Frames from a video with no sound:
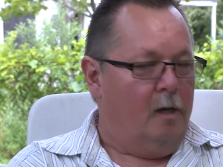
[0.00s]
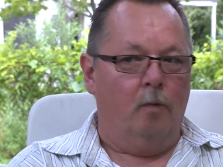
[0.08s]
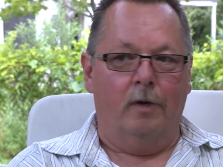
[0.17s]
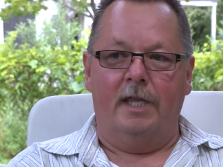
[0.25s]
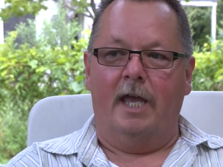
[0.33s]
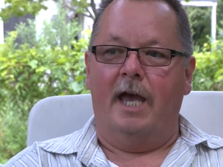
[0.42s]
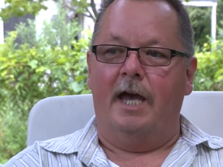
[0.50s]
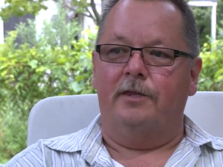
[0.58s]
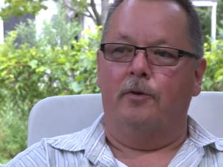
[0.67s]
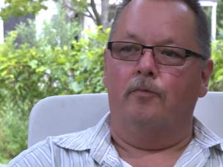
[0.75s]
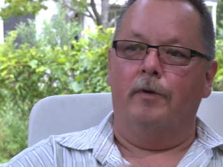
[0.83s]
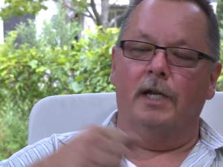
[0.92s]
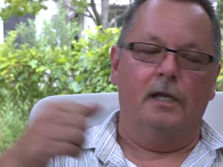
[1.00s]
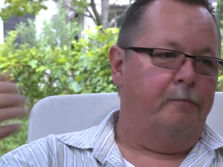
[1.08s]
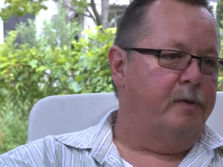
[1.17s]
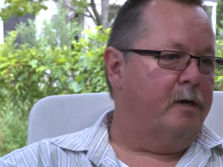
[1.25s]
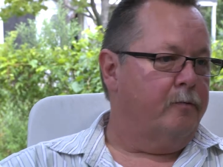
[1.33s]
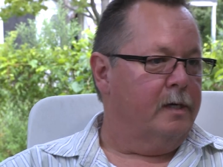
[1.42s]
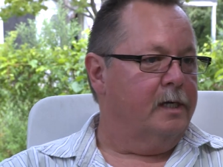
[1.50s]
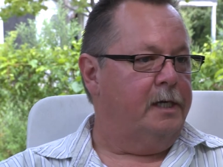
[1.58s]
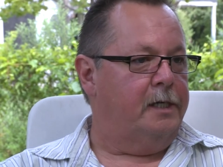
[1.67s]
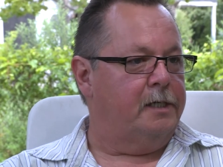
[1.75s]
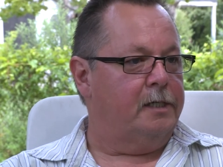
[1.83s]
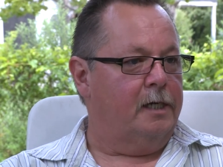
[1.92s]
When they had the really big
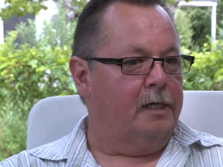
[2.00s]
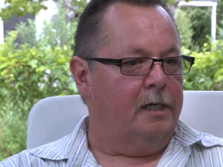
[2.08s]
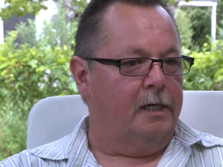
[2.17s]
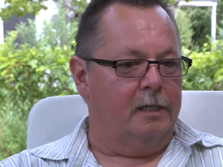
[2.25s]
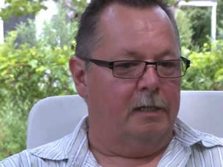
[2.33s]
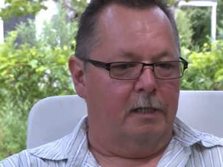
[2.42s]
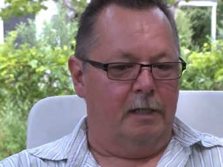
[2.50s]
release in, in,